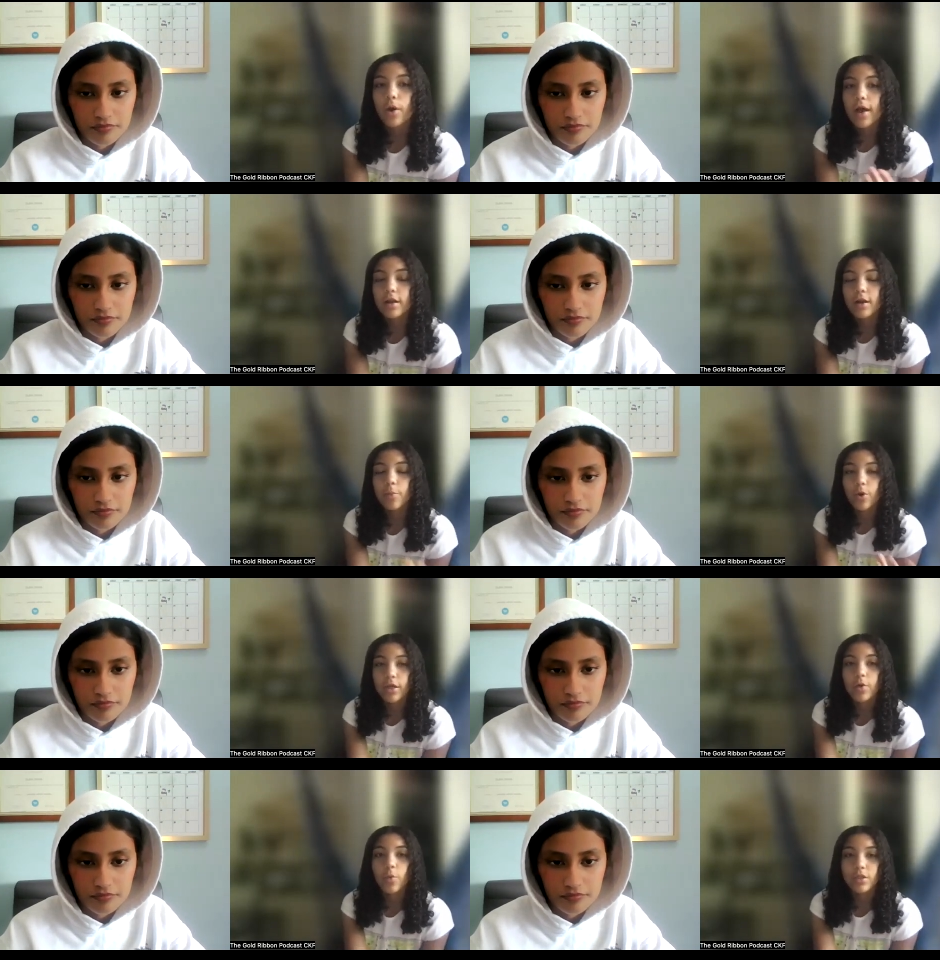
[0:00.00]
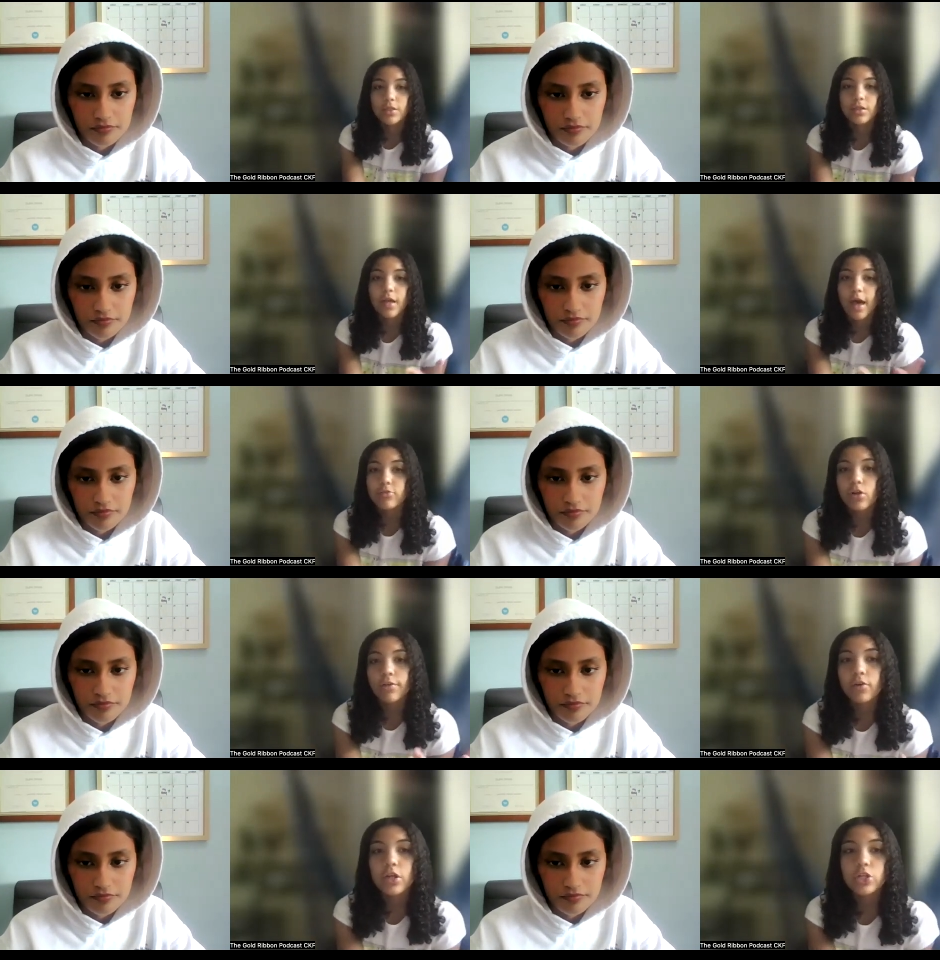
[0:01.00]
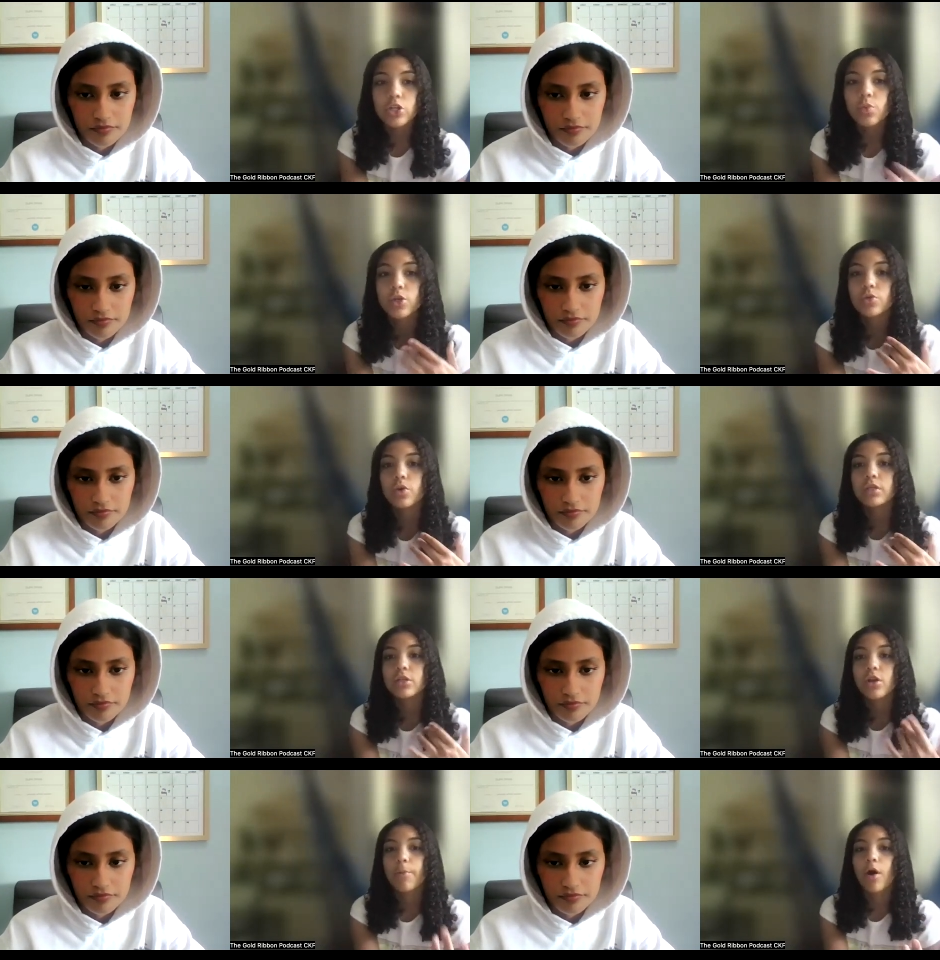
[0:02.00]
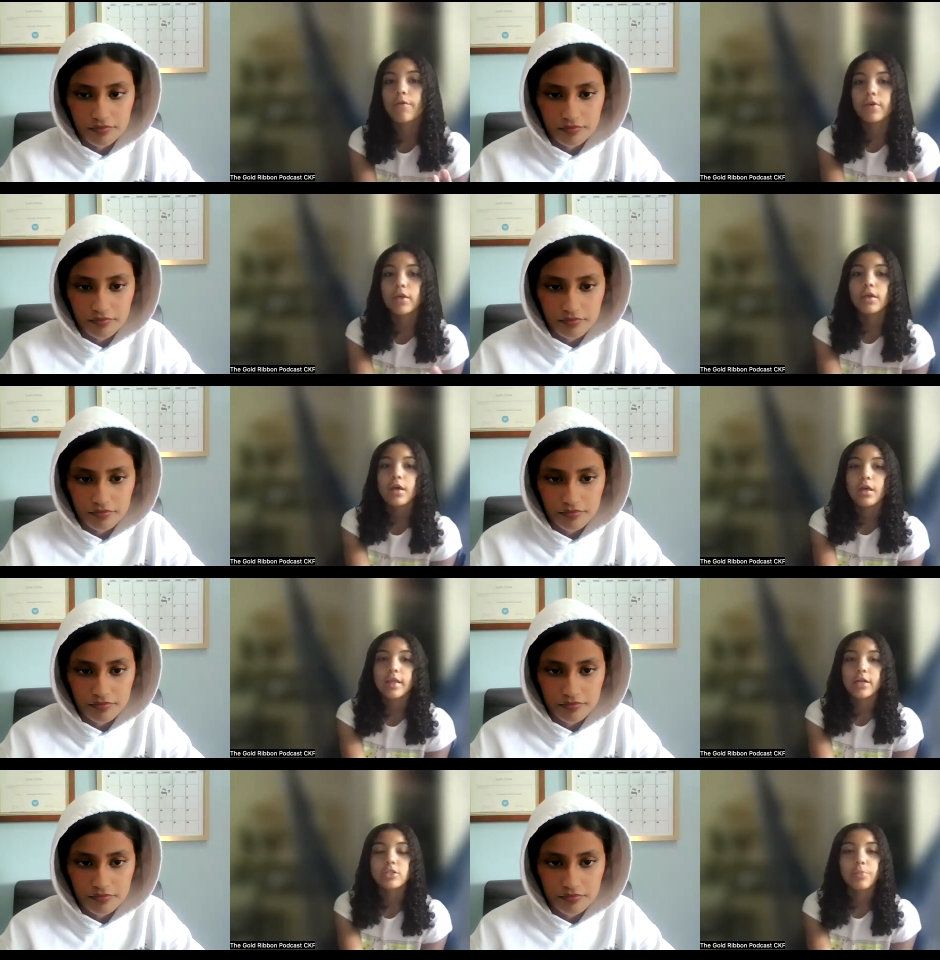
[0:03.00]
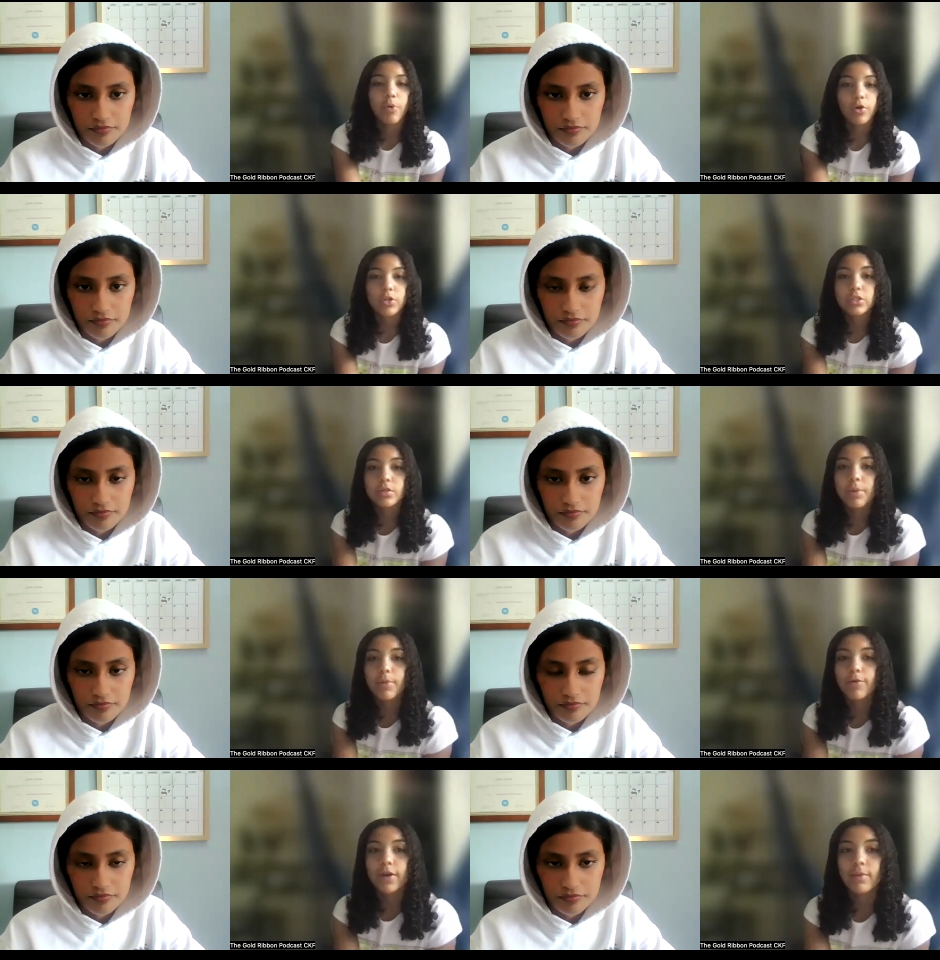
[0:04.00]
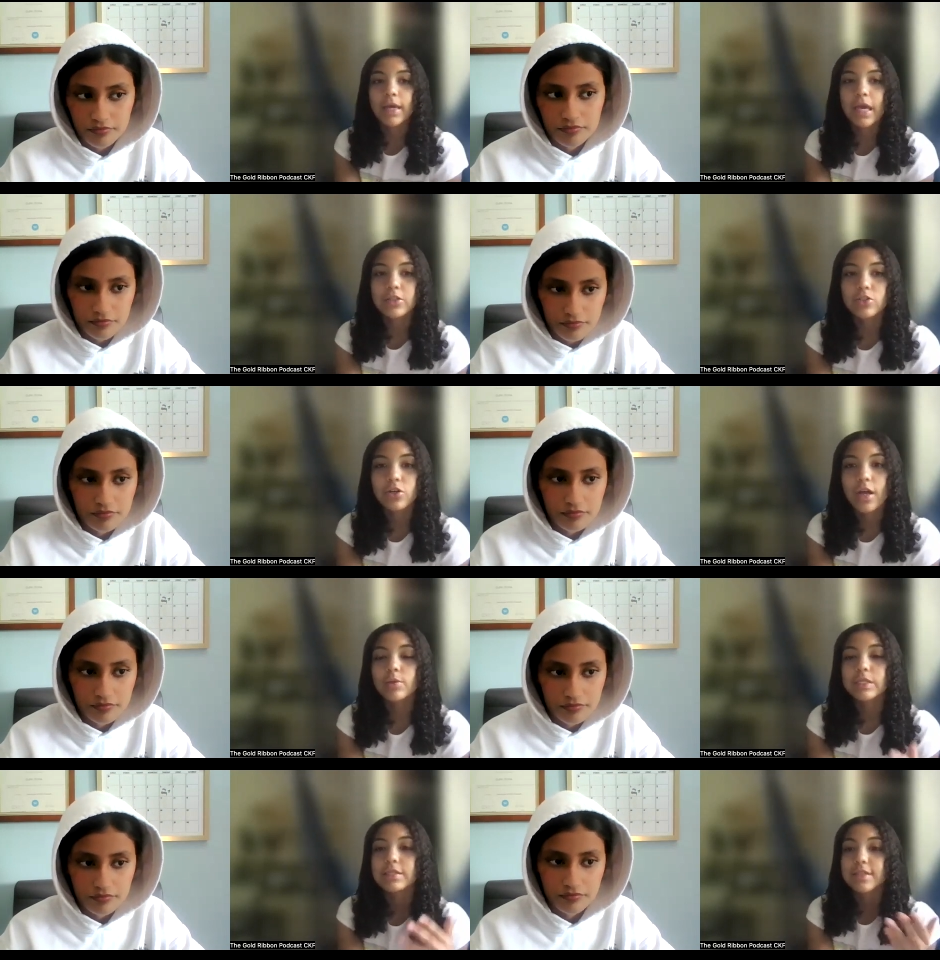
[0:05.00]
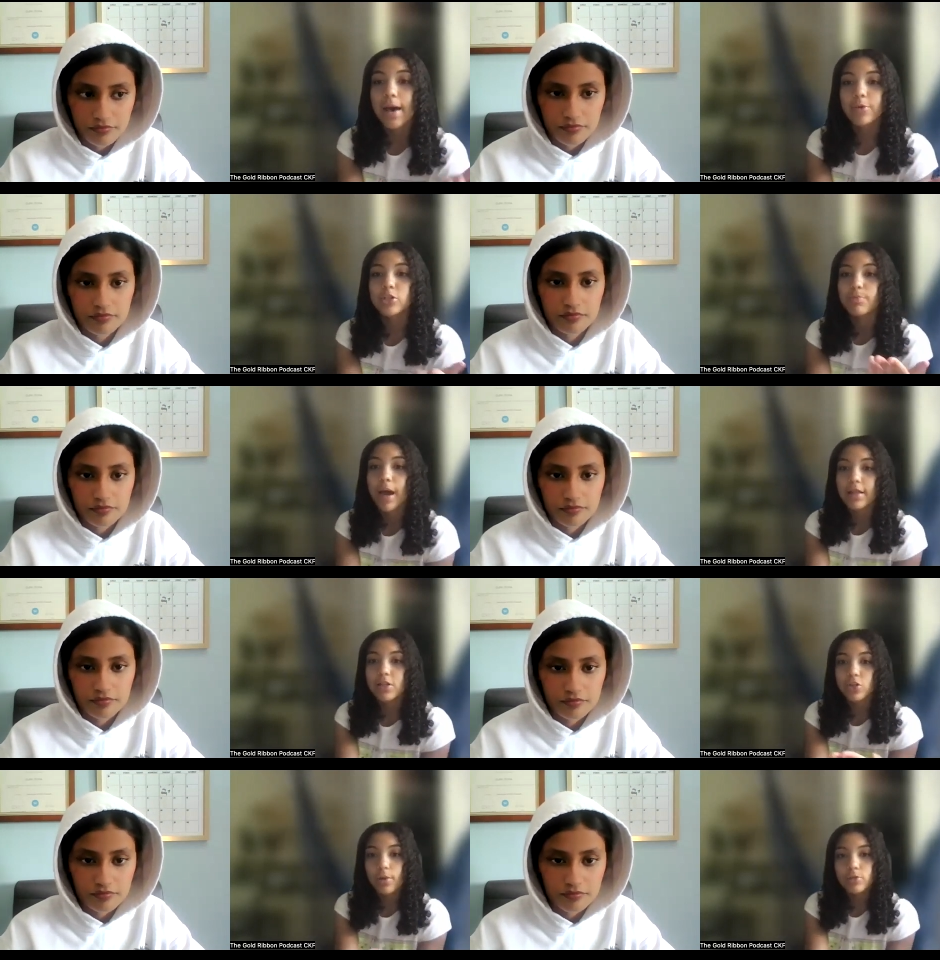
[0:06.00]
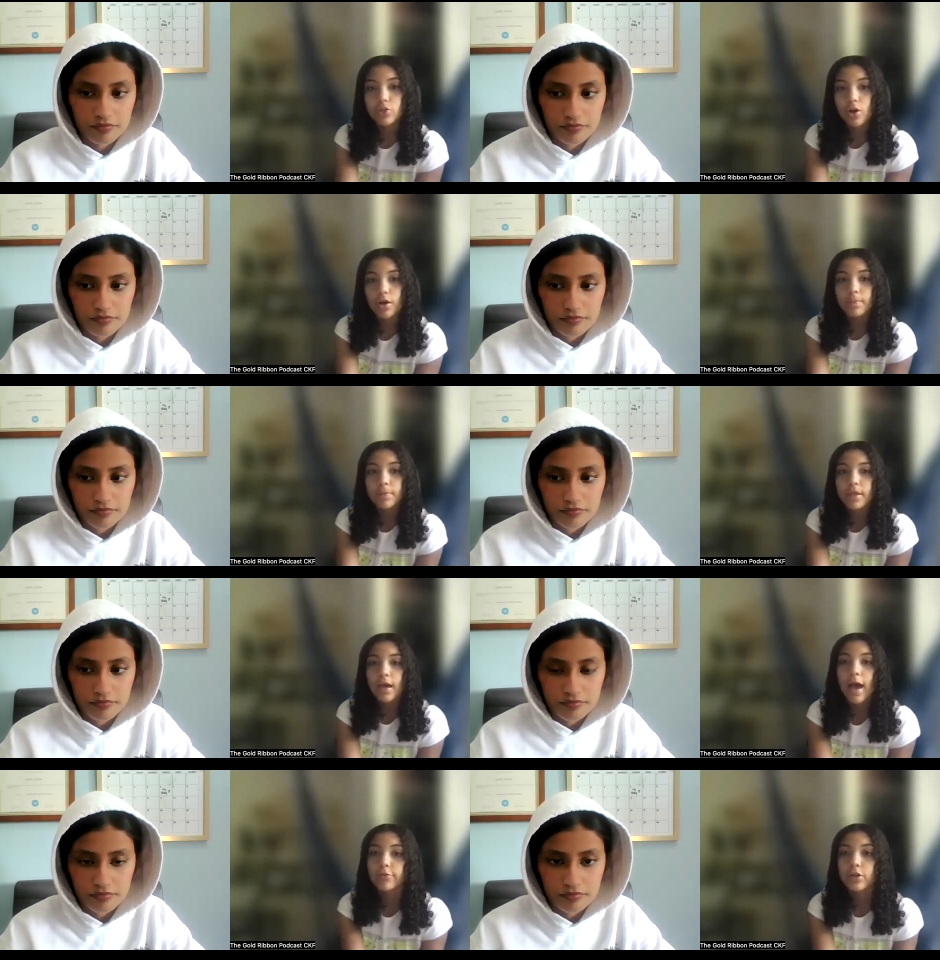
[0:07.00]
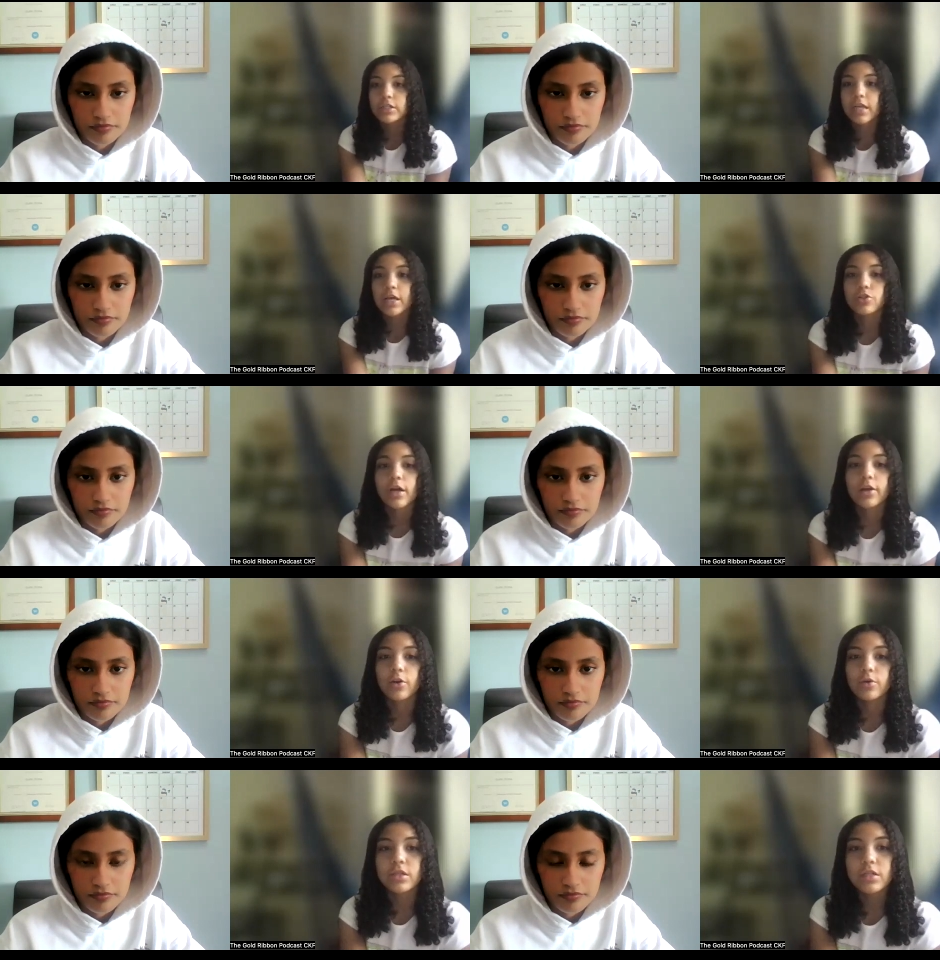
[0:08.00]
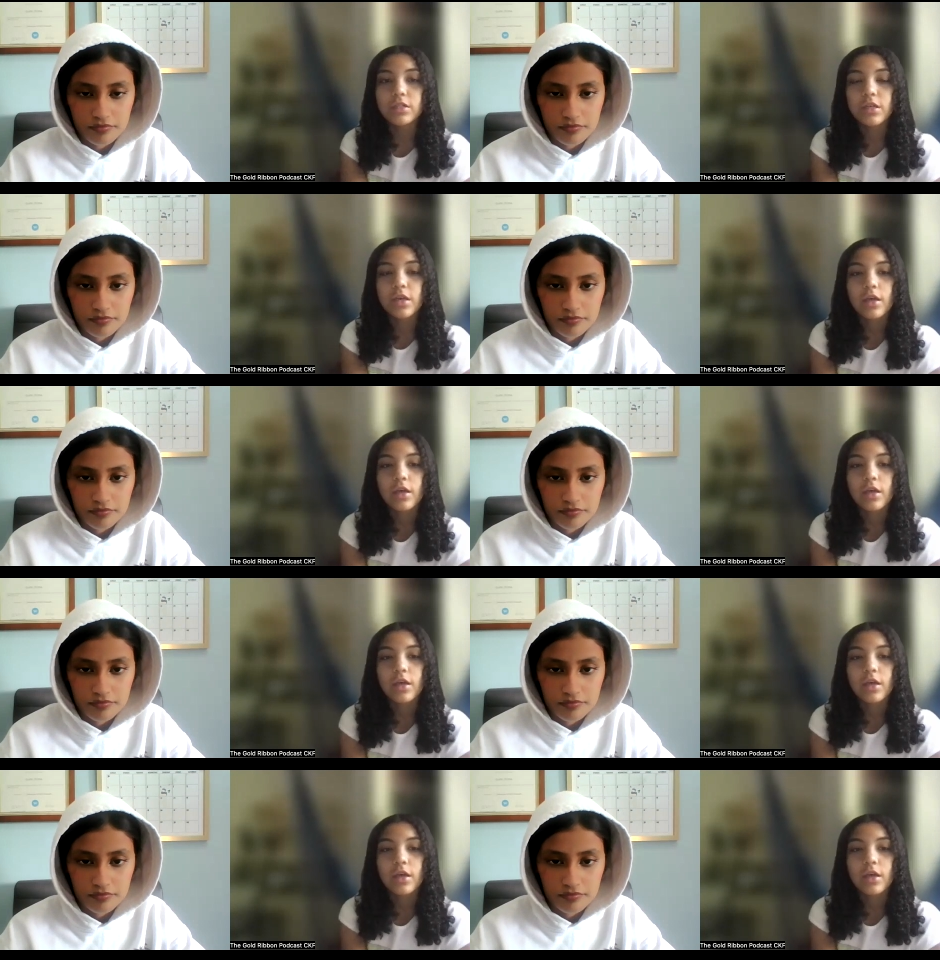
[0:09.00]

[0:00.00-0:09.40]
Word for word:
Speaker 1: ended up working with the Livestrong Foundation, which is a nonprofit that supports people affected by cancer, and it was established by Lance Armstrong after his cancer diagnosis.